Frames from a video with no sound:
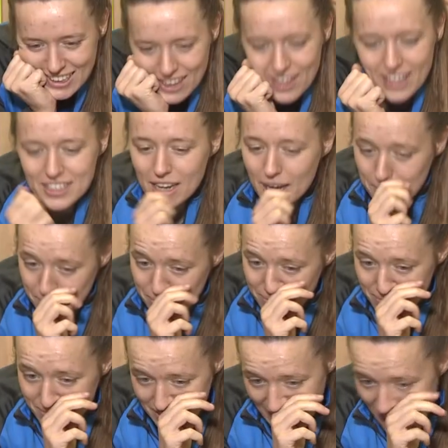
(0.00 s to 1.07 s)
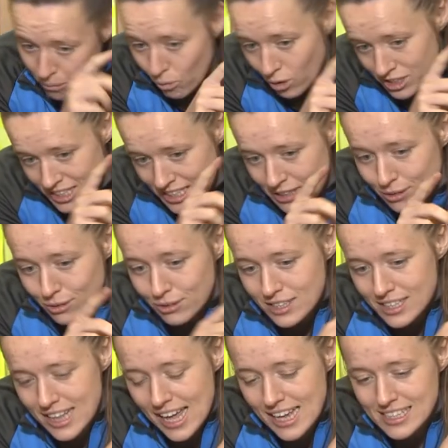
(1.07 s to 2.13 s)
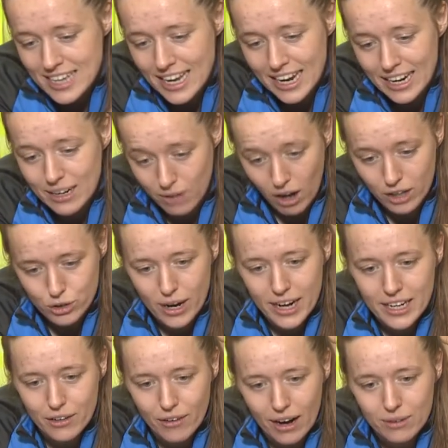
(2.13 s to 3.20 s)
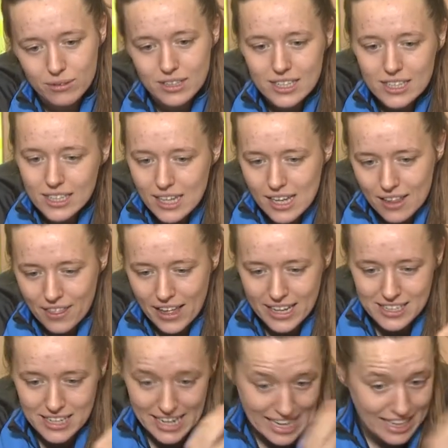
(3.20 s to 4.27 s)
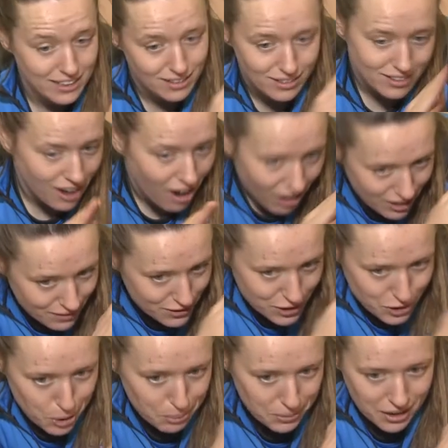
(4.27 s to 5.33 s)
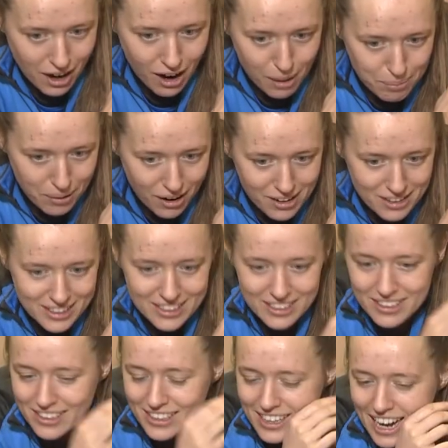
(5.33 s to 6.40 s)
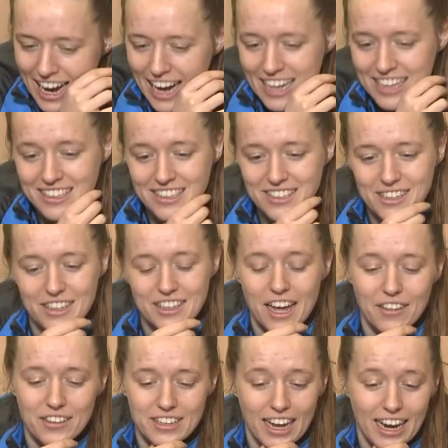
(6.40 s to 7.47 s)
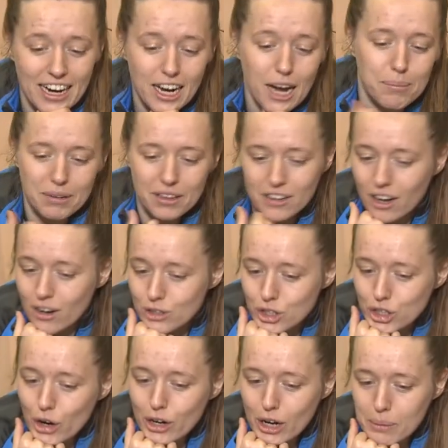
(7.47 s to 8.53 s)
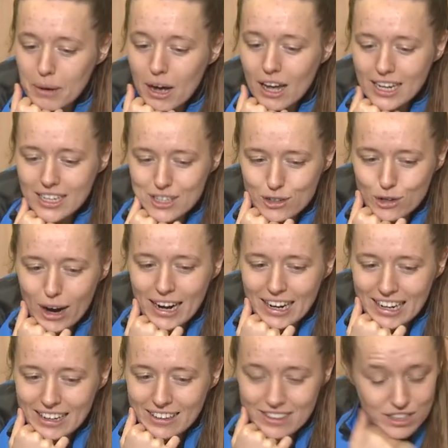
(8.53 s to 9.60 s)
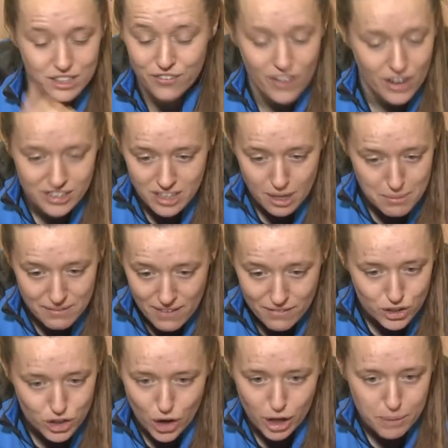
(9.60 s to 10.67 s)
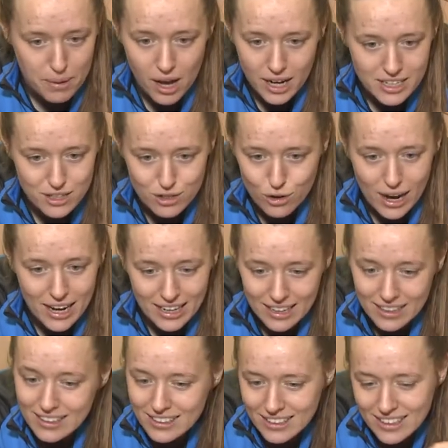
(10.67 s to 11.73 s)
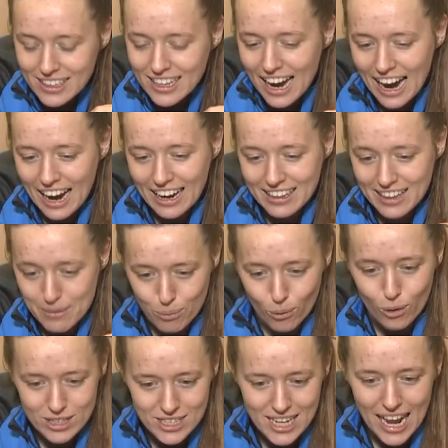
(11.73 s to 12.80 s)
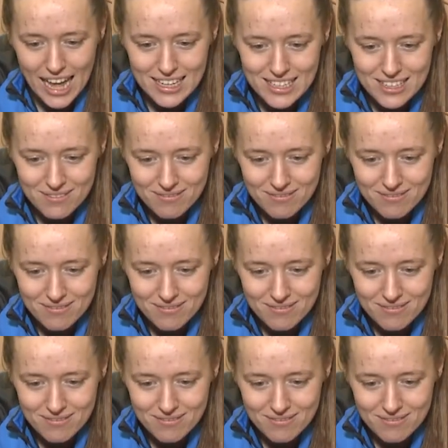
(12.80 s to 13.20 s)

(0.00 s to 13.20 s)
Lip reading: There's at Wast Hills, there's our training ground. There's a hill kind of at the top of the car park. And the other day, a couple of the girls showed up early to training. It's the first time they've ever showed up early to training. And they brought a sled.